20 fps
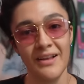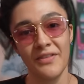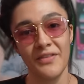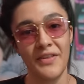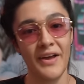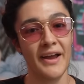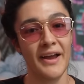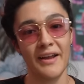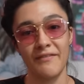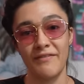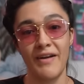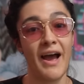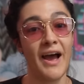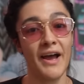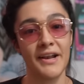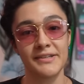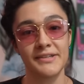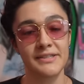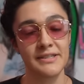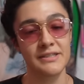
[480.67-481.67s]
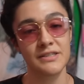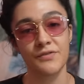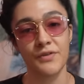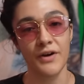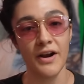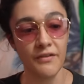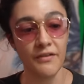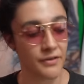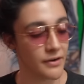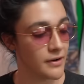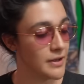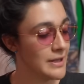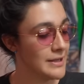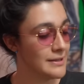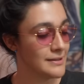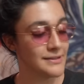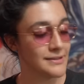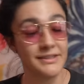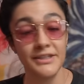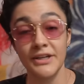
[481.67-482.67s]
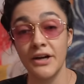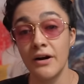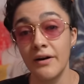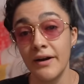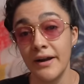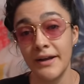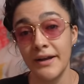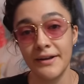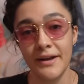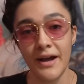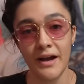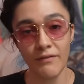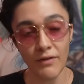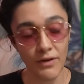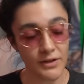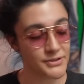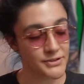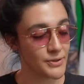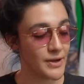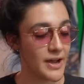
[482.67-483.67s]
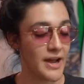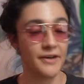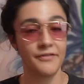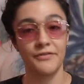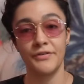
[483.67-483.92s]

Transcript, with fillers: that I've had since forever. The TR8 I've also had